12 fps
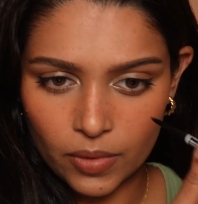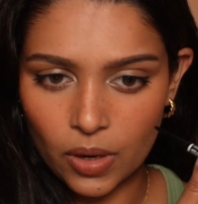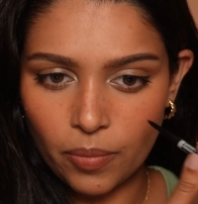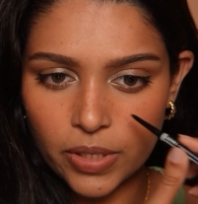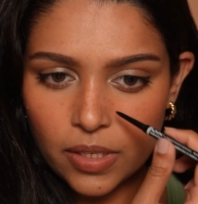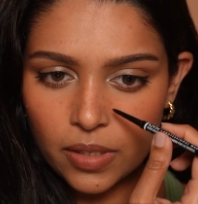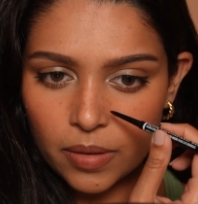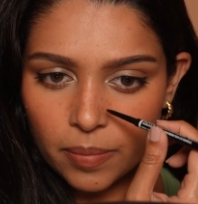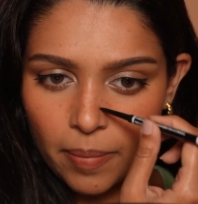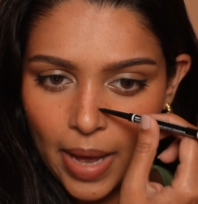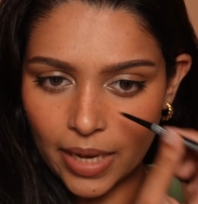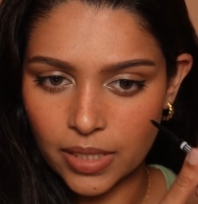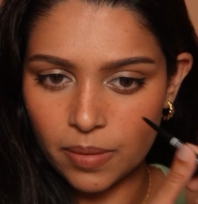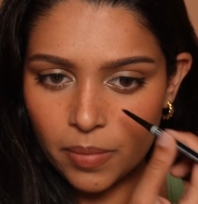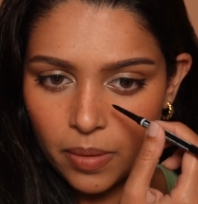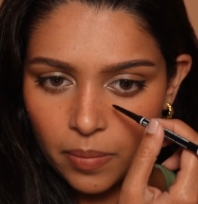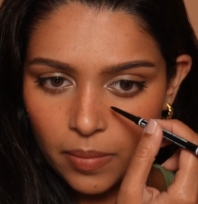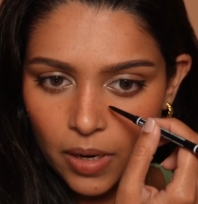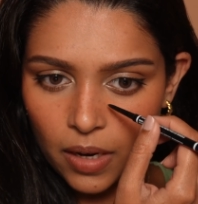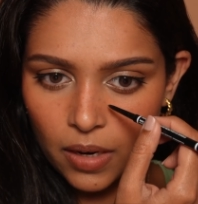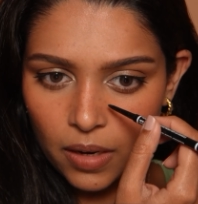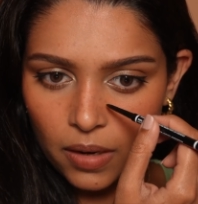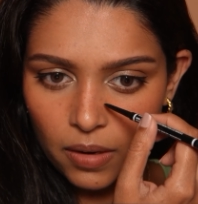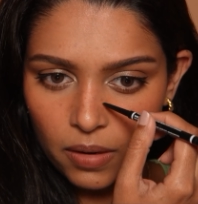Obviously the maximum
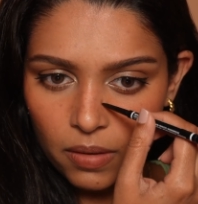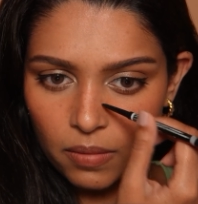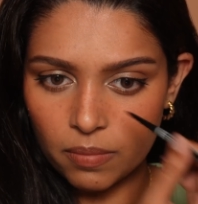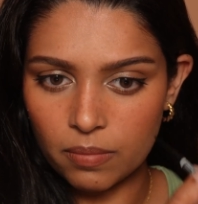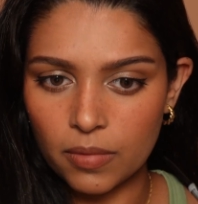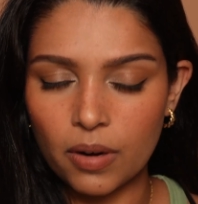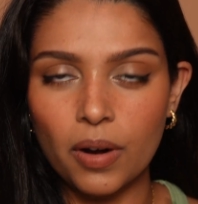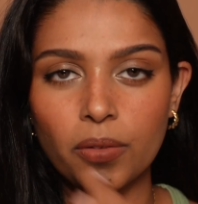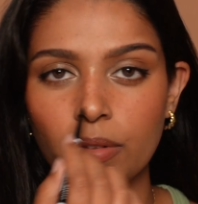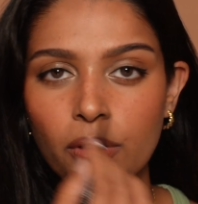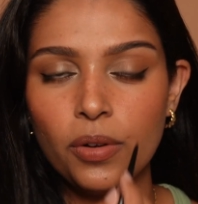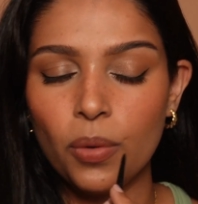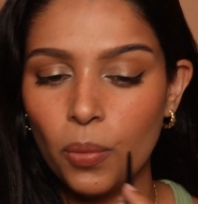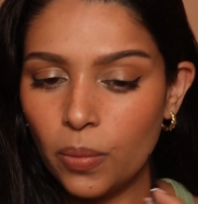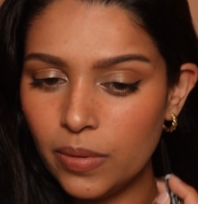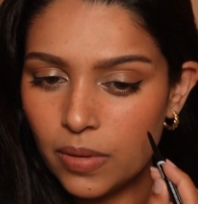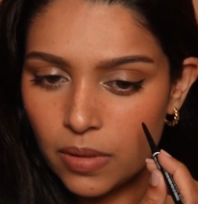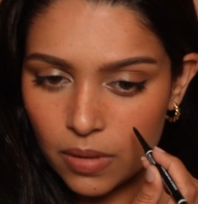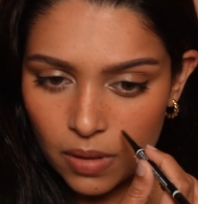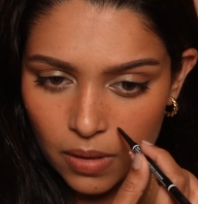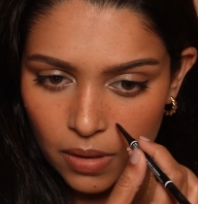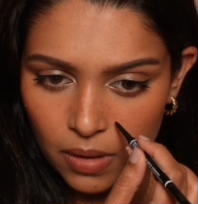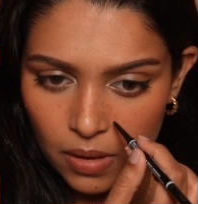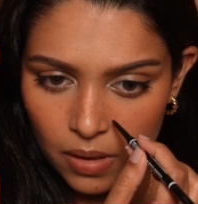are around the nose.
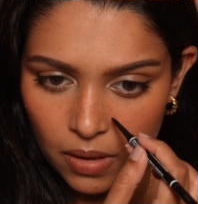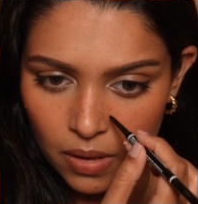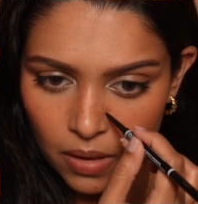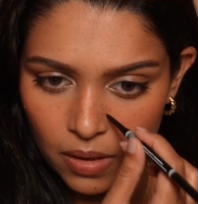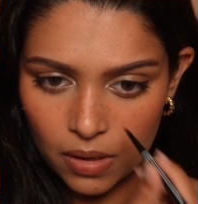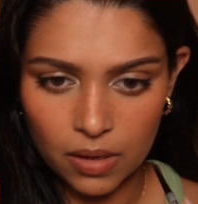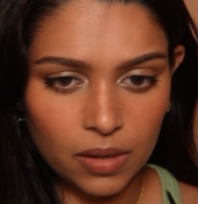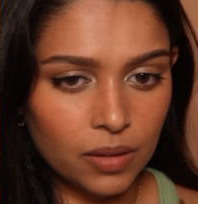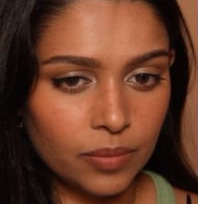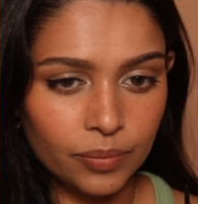The best thing is, if you